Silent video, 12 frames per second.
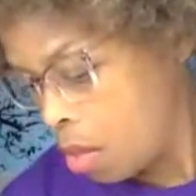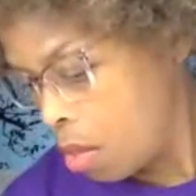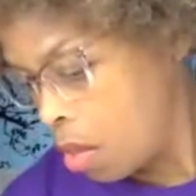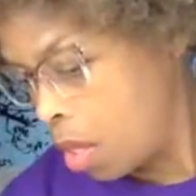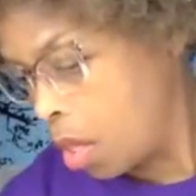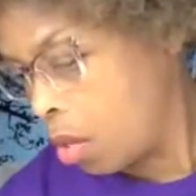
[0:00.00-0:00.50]

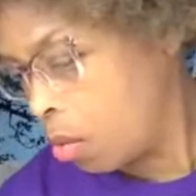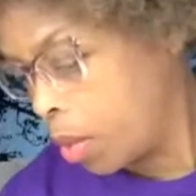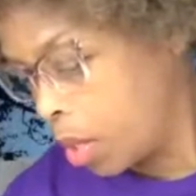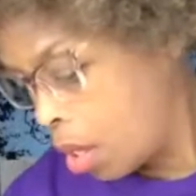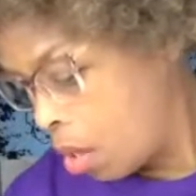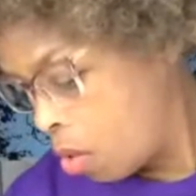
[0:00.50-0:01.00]
there we
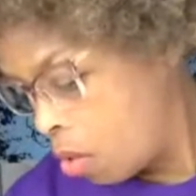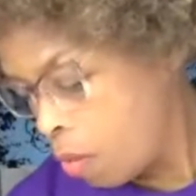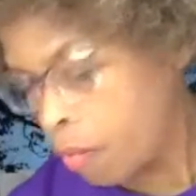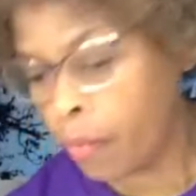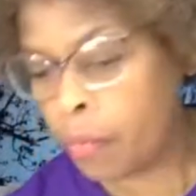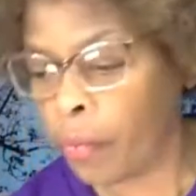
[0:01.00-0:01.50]
go.
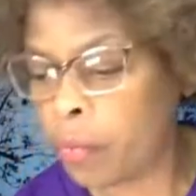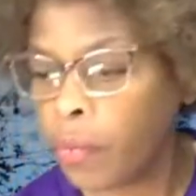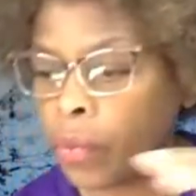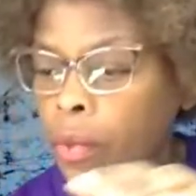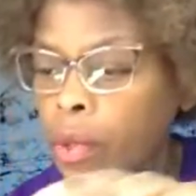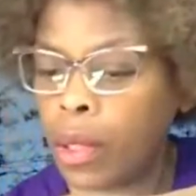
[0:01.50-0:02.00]

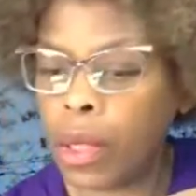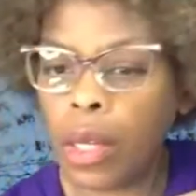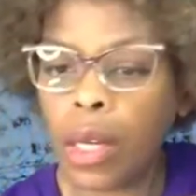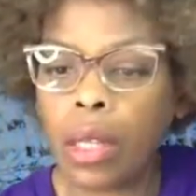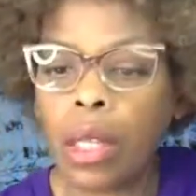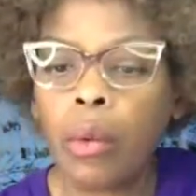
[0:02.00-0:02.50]

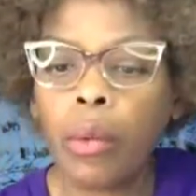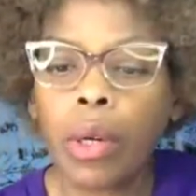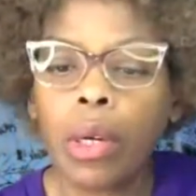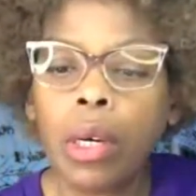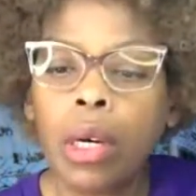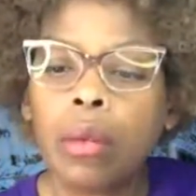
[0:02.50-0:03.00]
And I think we're
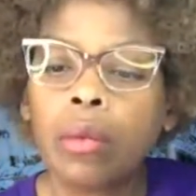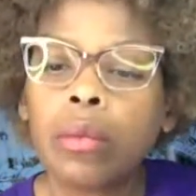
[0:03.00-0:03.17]
good.